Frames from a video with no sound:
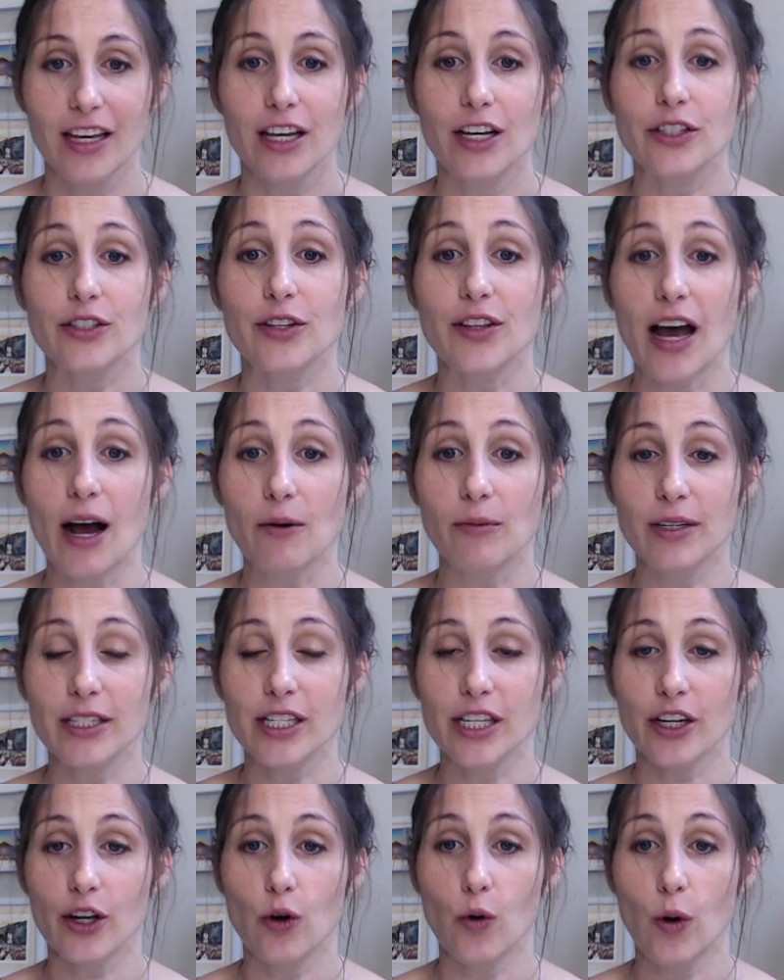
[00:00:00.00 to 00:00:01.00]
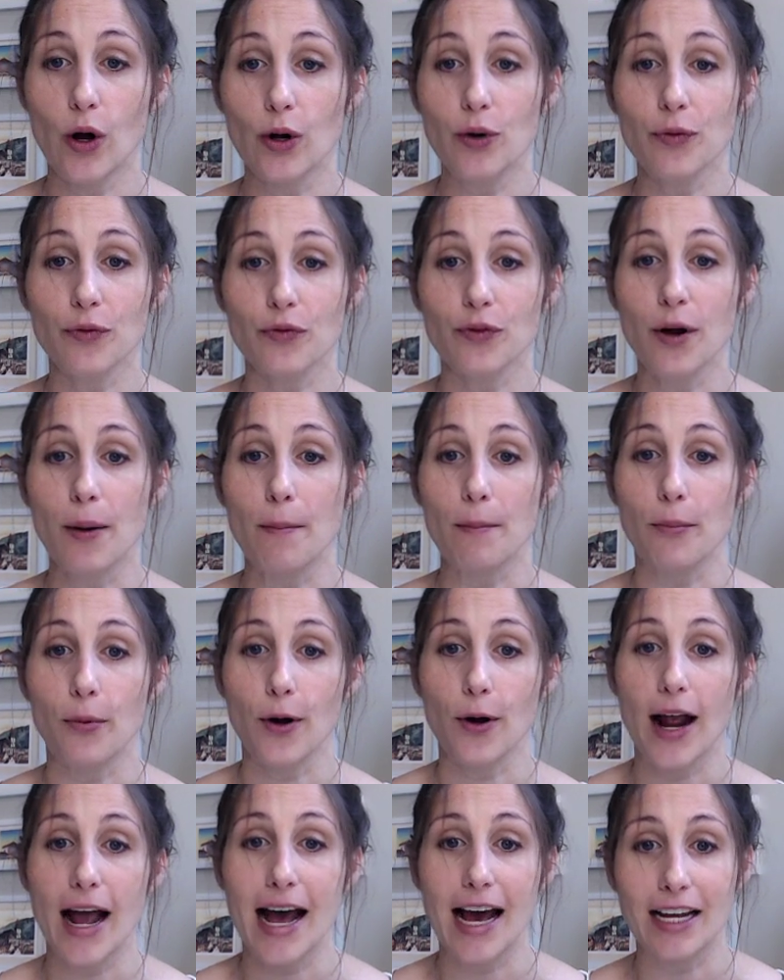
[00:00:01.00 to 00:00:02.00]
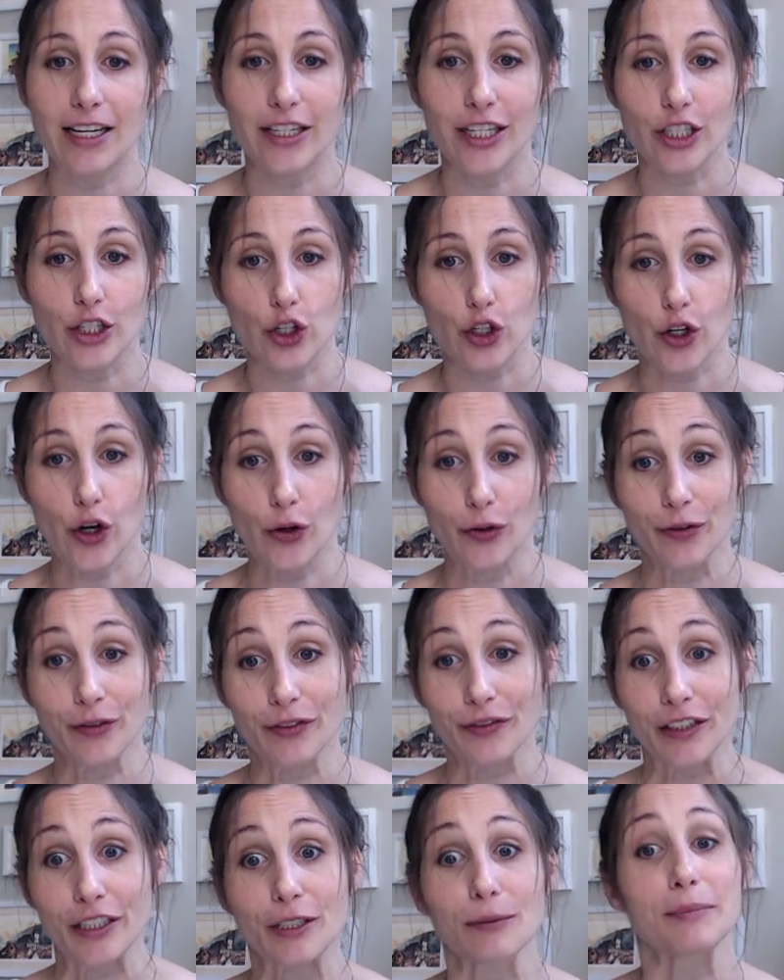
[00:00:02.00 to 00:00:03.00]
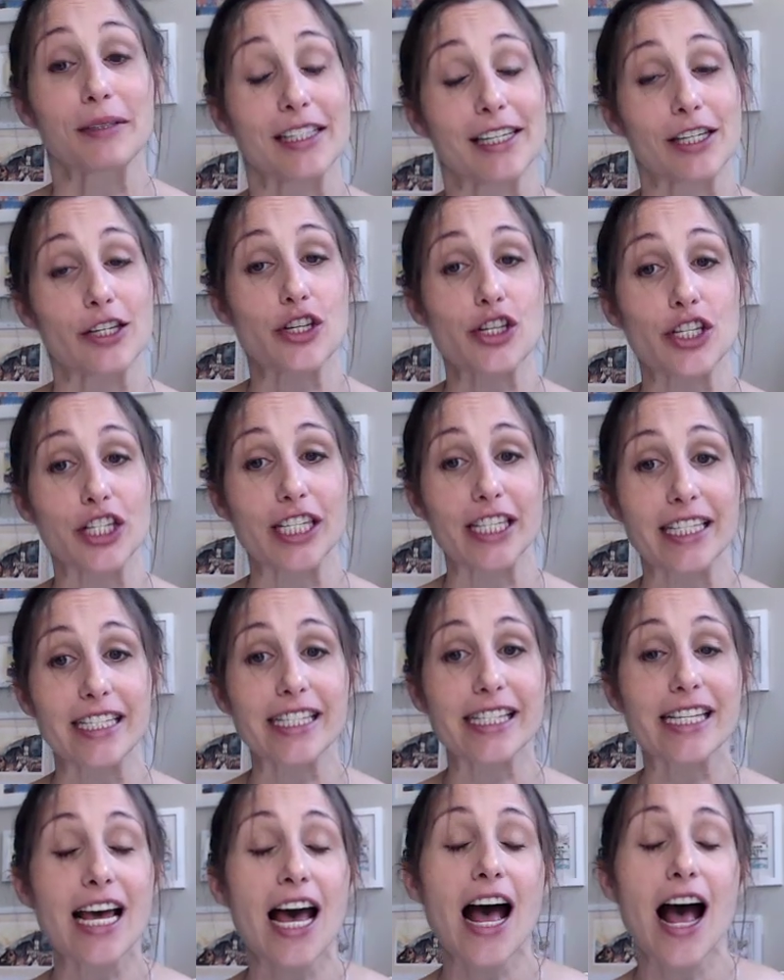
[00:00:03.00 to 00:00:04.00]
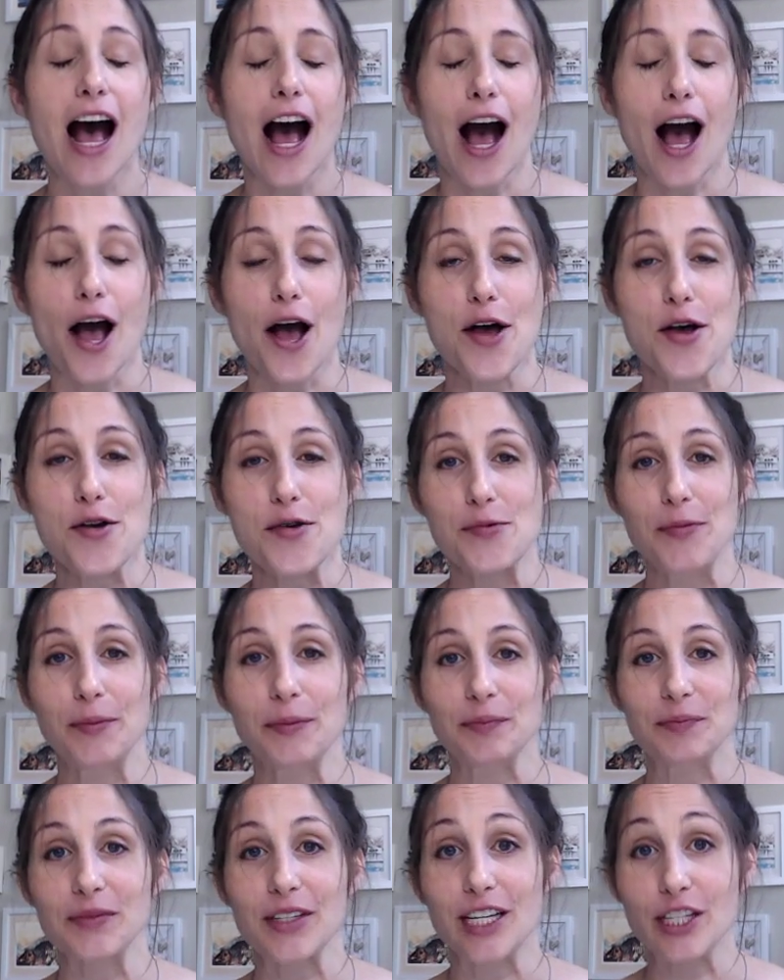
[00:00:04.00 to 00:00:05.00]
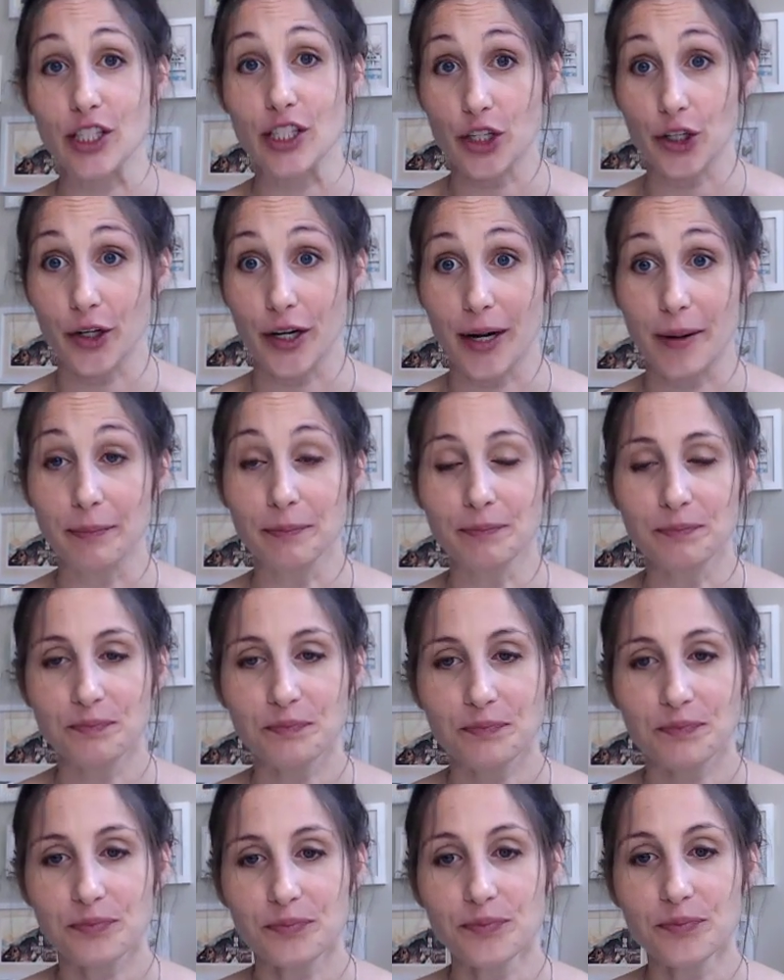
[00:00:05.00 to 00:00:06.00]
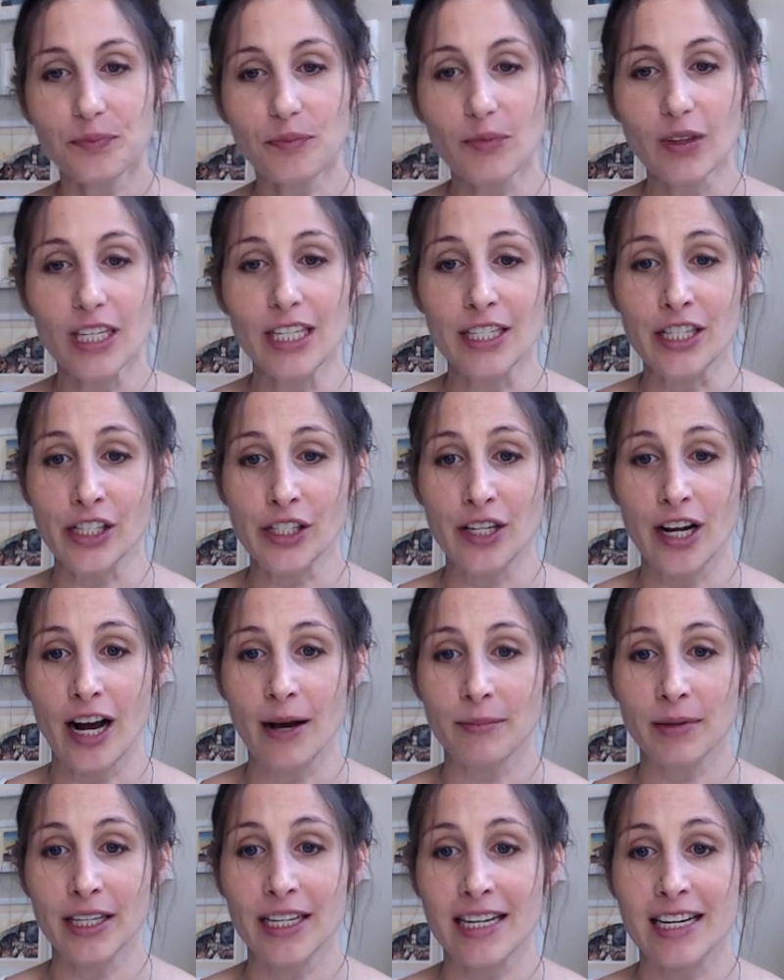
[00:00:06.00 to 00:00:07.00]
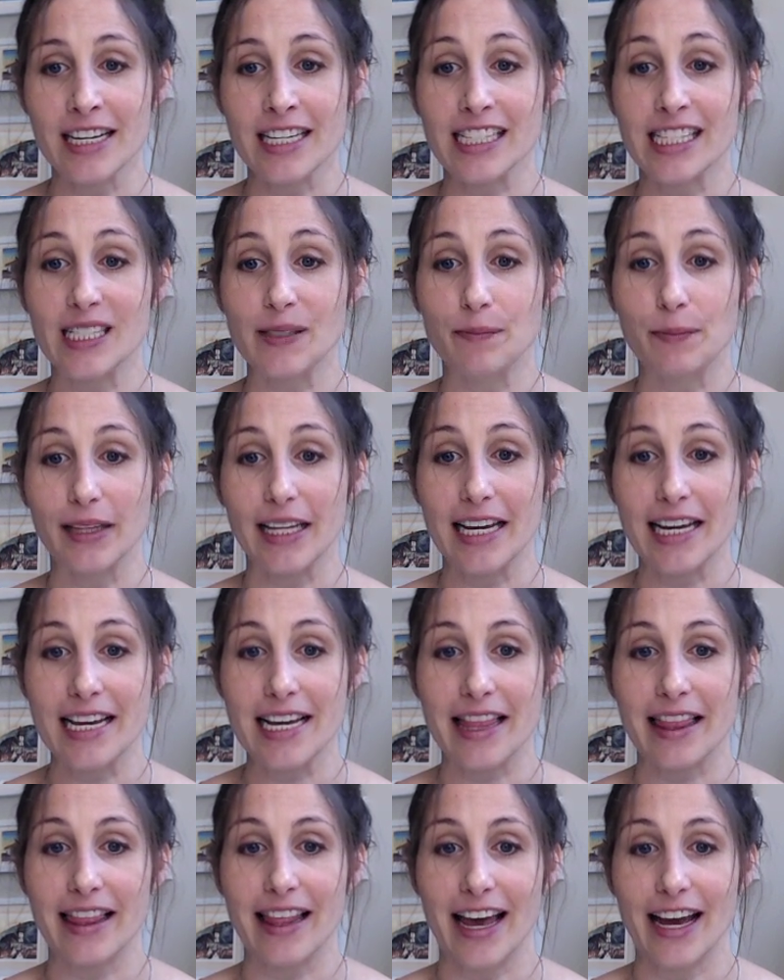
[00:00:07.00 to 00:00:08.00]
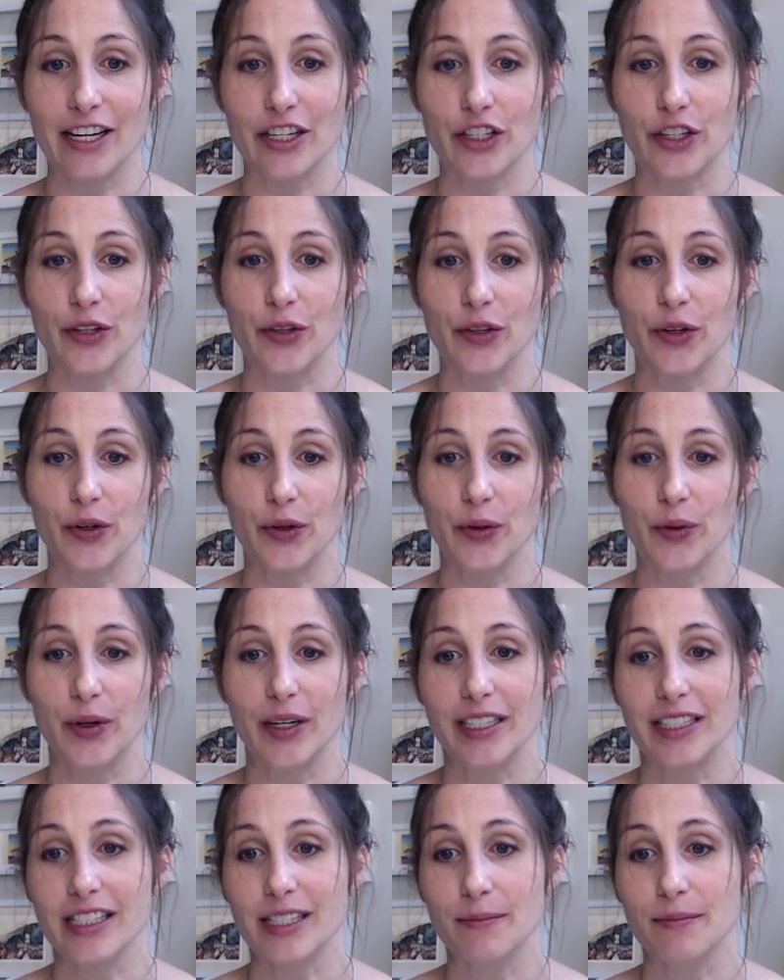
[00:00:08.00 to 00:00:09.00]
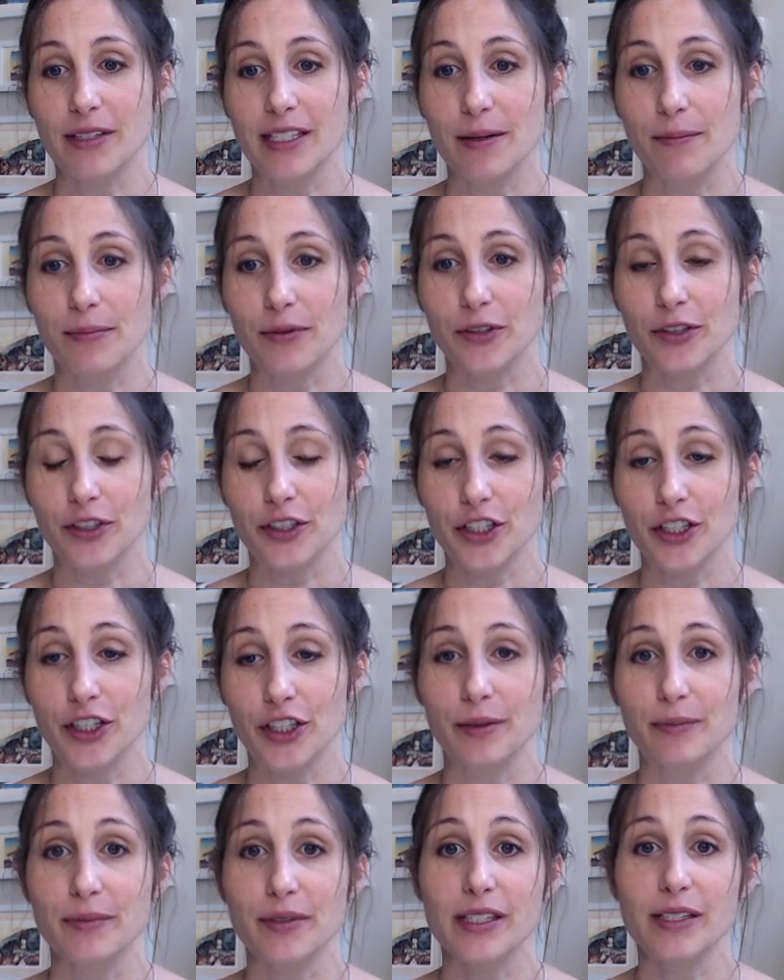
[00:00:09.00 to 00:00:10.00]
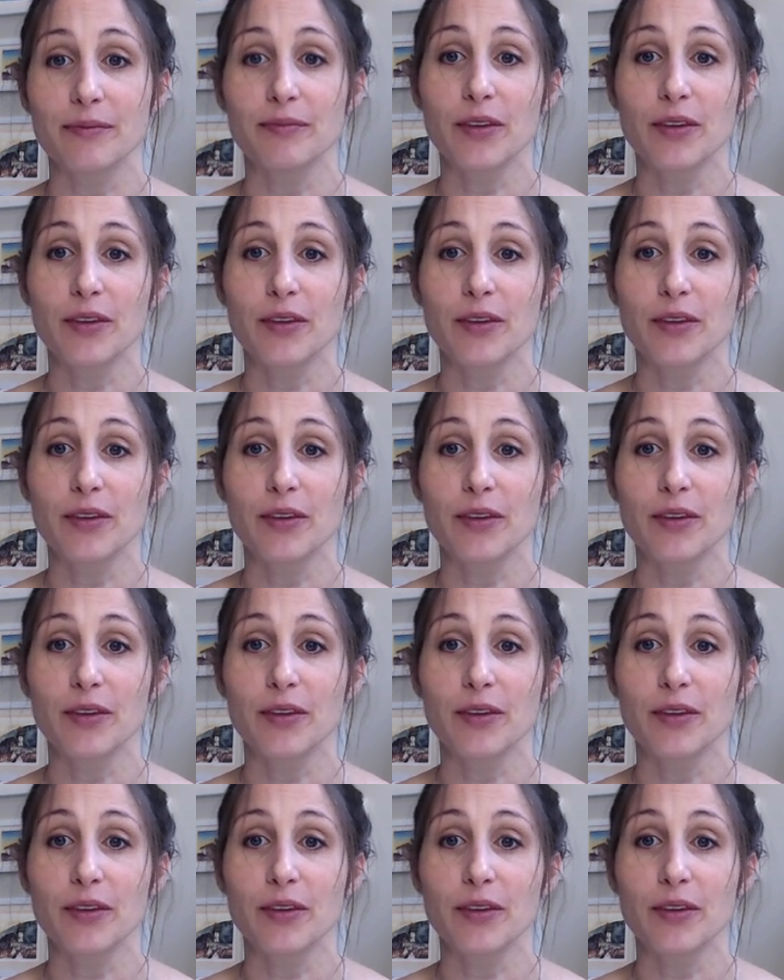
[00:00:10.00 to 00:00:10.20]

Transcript: So that was a quote from Brad Schoenfeld PhD's Instagram. And so now I'm going to explain that to you in some simpler terms.